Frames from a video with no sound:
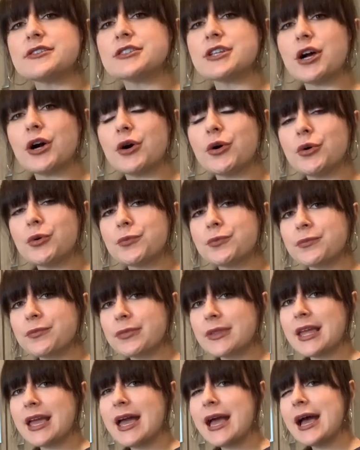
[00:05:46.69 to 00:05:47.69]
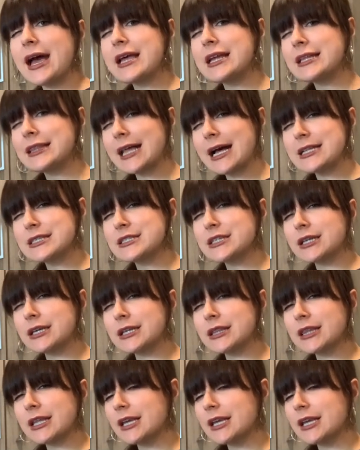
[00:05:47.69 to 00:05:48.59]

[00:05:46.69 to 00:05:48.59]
So that's a good